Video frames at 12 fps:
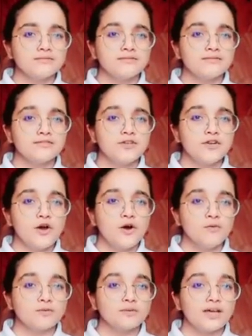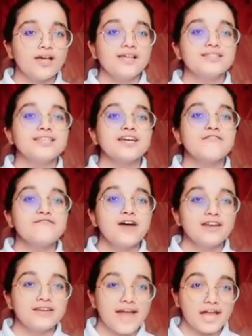no. Take a
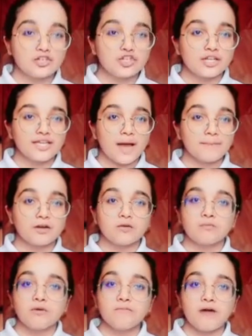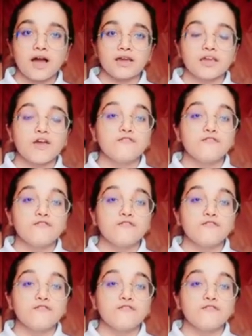financial capital, Mumbai,